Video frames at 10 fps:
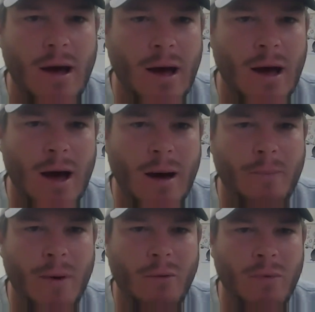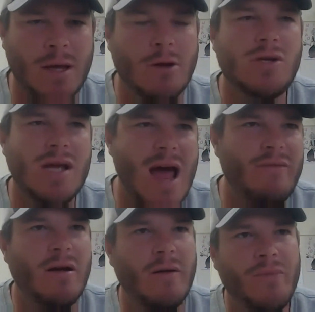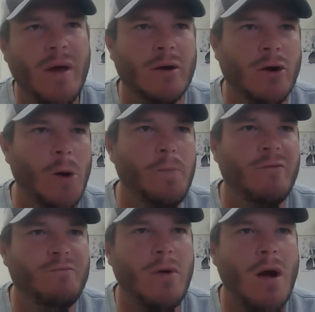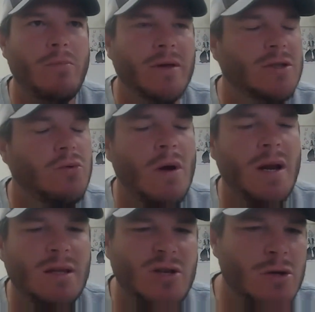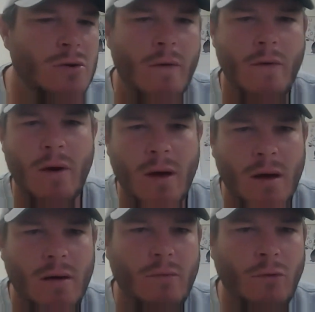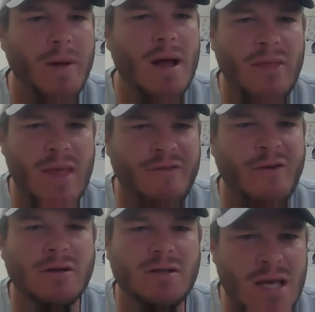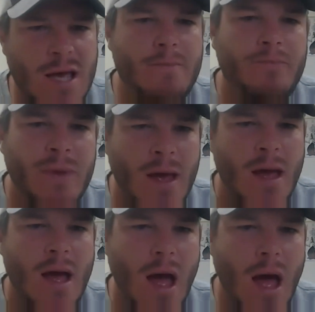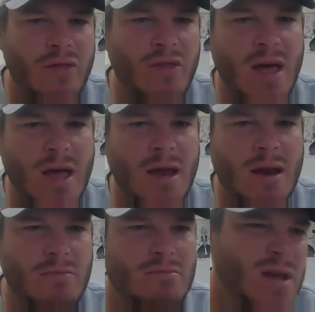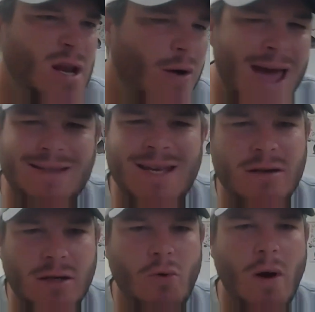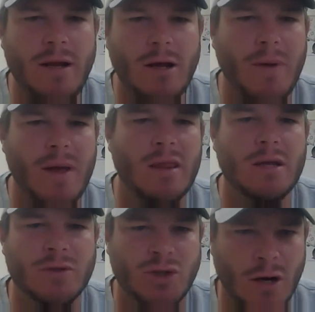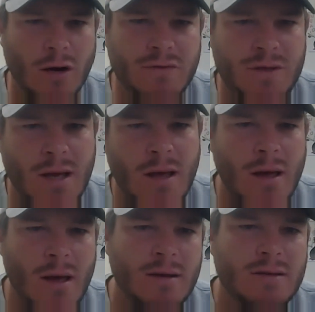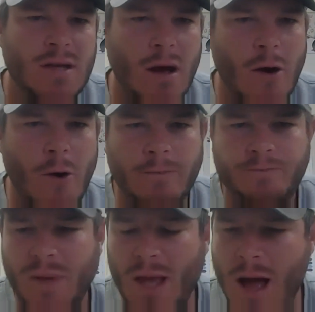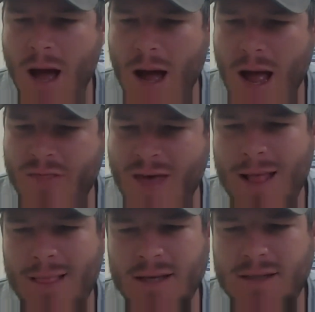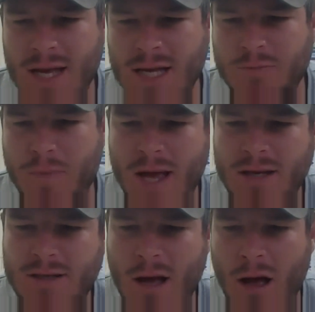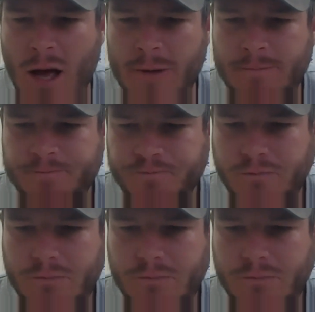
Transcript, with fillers: uh, but we usually have a, a group of probably 22 will be on that first team, and then you know 18 to 20 will be on the reserves. So, uh, and that list is based on